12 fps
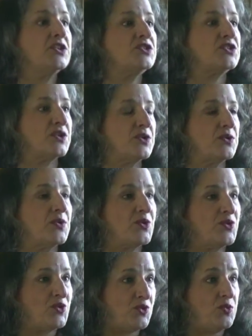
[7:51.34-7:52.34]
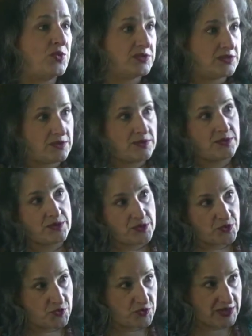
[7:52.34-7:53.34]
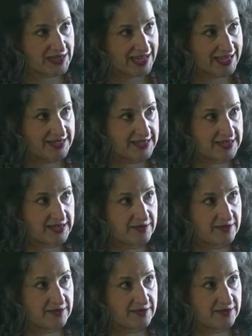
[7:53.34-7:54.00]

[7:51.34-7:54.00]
So you will no longer create it